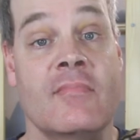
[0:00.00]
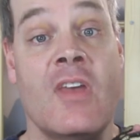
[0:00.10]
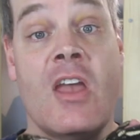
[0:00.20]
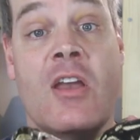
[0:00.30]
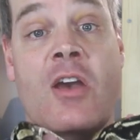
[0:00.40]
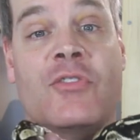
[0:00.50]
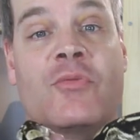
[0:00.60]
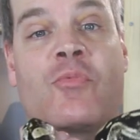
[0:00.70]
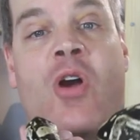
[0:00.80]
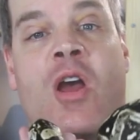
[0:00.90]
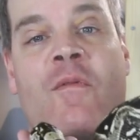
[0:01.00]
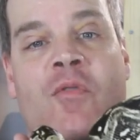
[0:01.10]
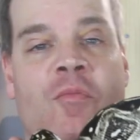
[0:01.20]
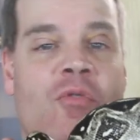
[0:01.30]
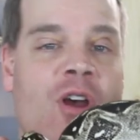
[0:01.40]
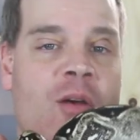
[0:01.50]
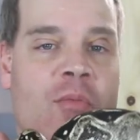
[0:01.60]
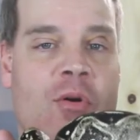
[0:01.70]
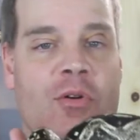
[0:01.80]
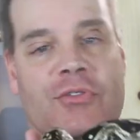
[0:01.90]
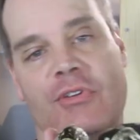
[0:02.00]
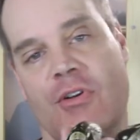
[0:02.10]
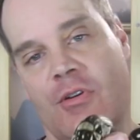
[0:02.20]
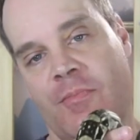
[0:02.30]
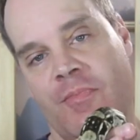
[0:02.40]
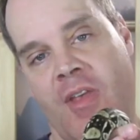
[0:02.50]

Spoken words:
Hey guys, Brian from Brian Boas here.